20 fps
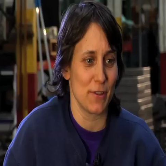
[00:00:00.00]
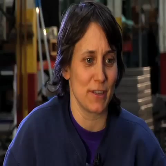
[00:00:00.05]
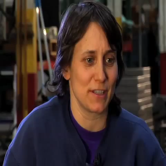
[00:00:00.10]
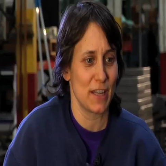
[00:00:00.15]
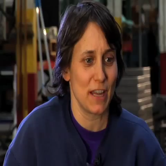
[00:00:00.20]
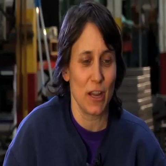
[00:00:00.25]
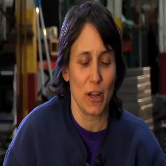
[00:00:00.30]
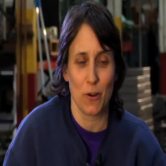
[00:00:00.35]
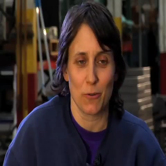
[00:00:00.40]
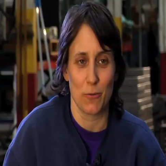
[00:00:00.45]

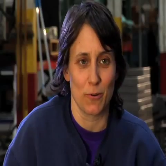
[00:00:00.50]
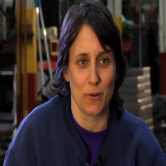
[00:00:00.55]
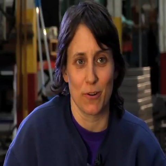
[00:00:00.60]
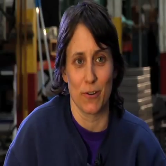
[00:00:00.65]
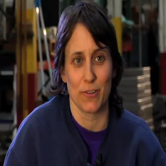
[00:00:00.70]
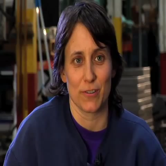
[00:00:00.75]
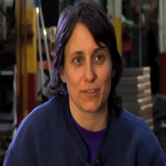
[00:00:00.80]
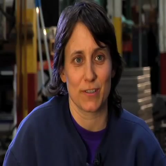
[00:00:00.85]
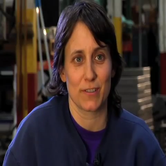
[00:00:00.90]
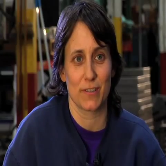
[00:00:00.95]

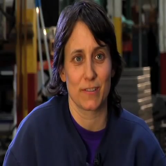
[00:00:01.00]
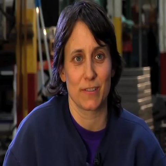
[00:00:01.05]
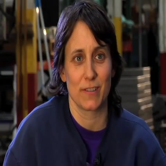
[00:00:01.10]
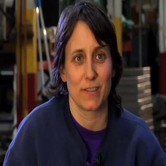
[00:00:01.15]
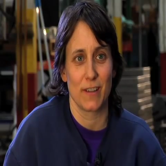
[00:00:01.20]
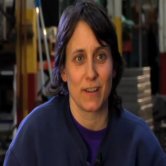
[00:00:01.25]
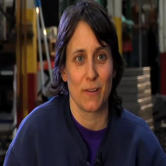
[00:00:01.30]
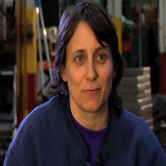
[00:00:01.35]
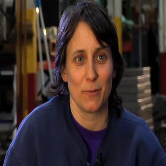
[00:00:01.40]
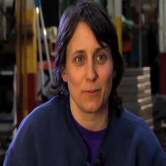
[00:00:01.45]
tinkerers
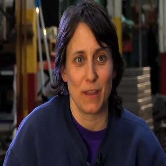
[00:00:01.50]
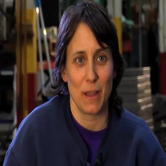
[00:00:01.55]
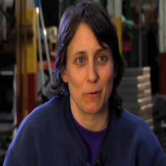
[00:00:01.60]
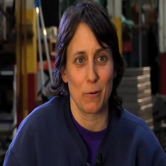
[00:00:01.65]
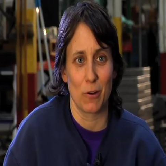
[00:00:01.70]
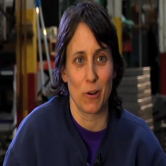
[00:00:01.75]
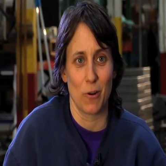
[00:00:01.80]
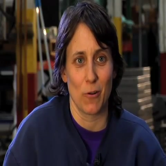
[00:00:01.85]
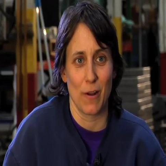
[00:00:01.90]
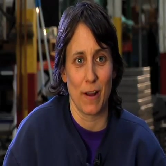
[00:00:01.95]
when they were
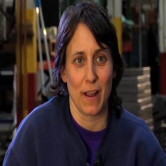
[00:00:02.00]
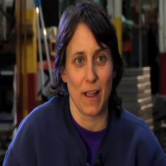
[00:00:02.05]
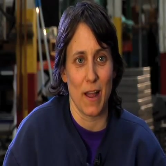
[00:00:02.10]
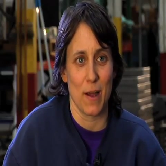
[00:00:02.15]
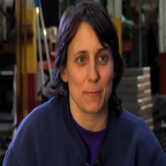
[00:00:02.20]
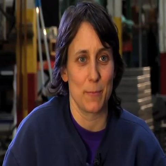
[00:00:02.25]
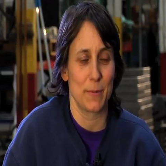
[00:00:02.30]
growing up.